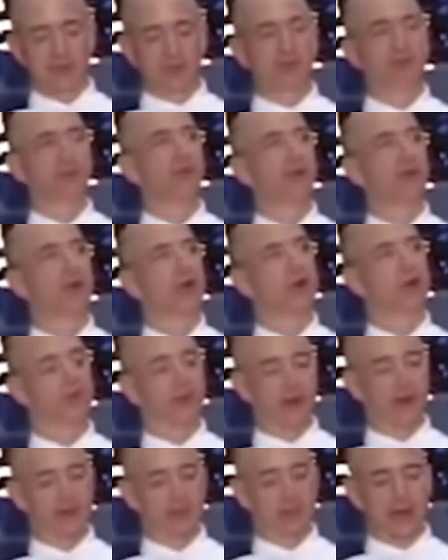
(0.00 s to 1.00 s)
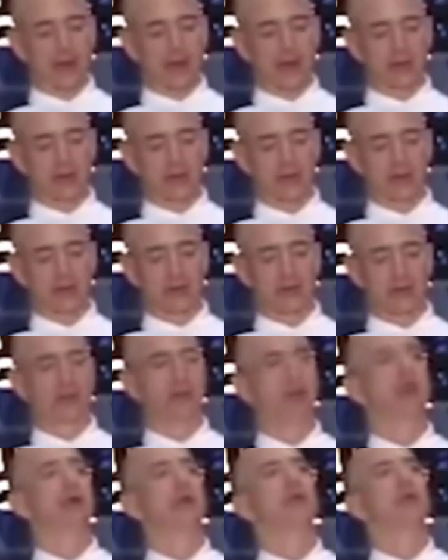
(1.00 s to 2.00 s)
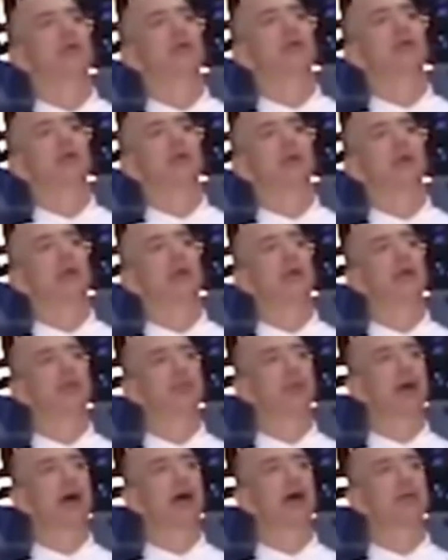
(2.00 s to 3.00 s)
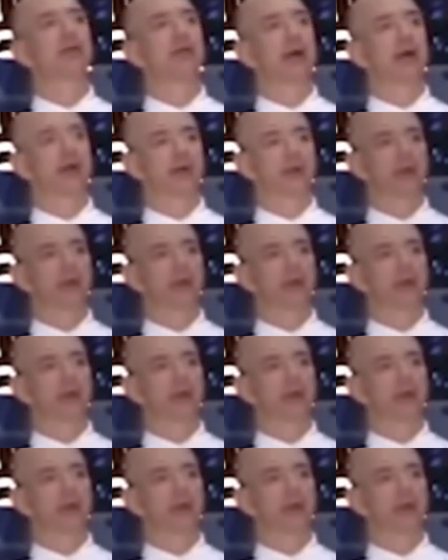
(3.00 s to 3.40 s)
to follow my passion, and I'm proud of that